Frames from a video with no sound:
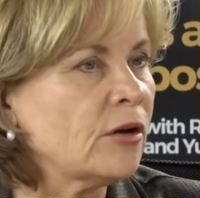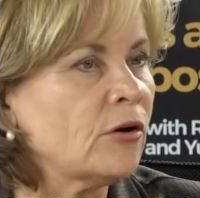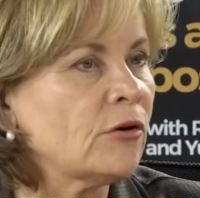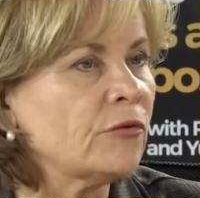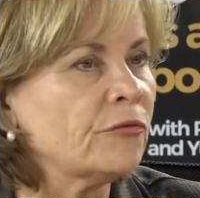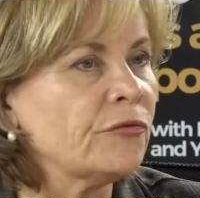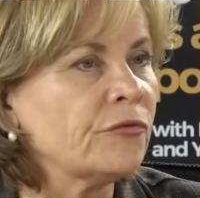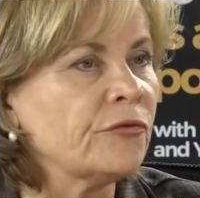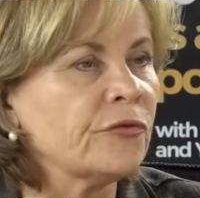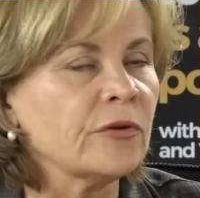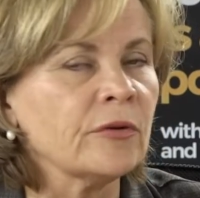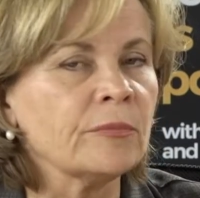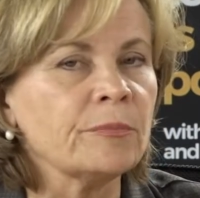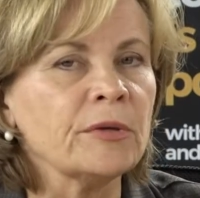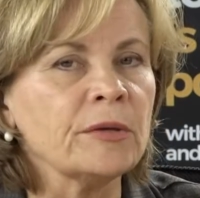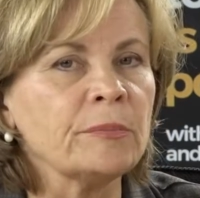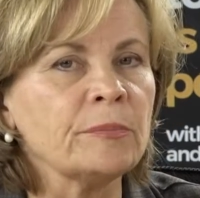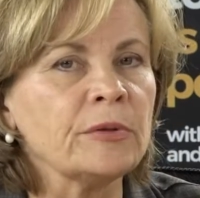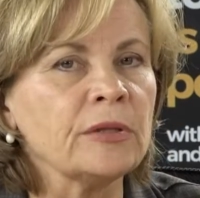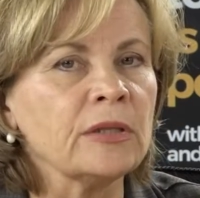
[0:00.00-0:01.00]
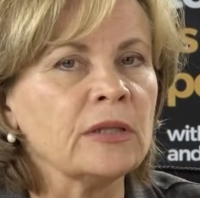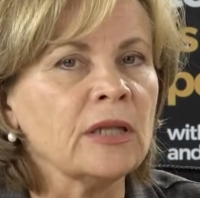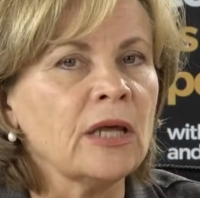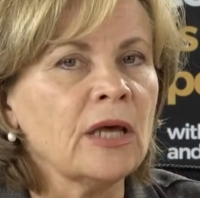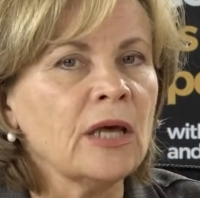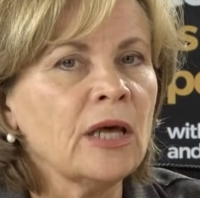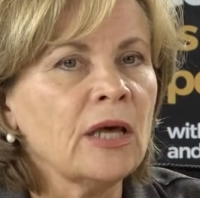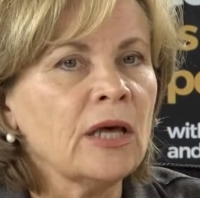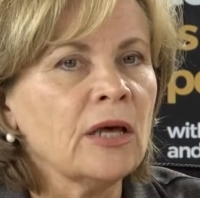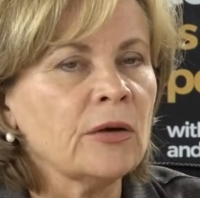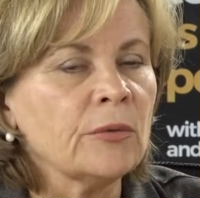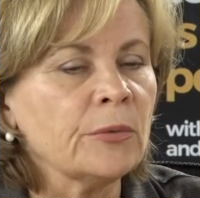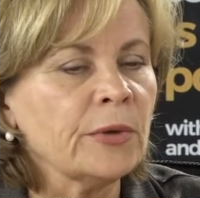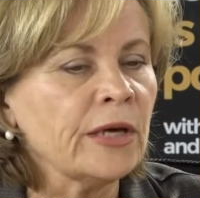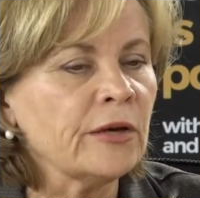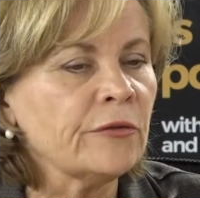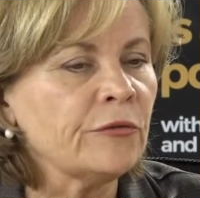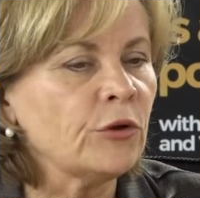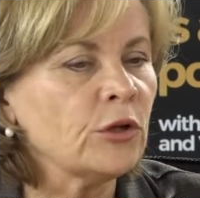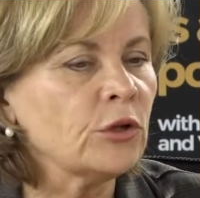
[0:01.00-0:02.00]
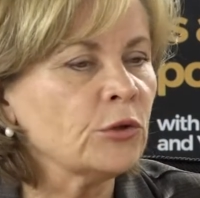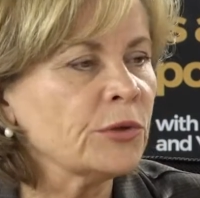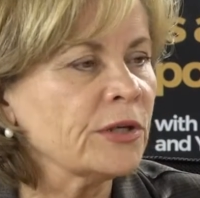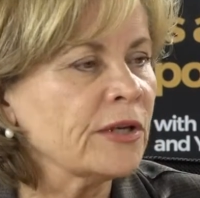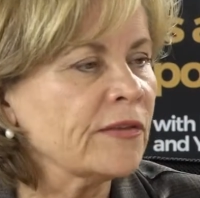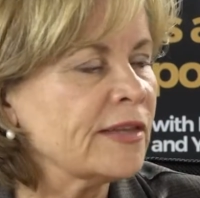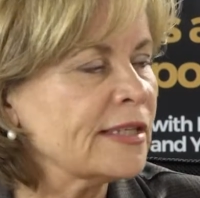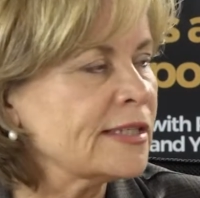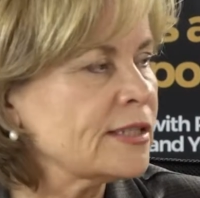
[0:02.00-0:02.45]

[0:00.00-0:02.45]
of people were following the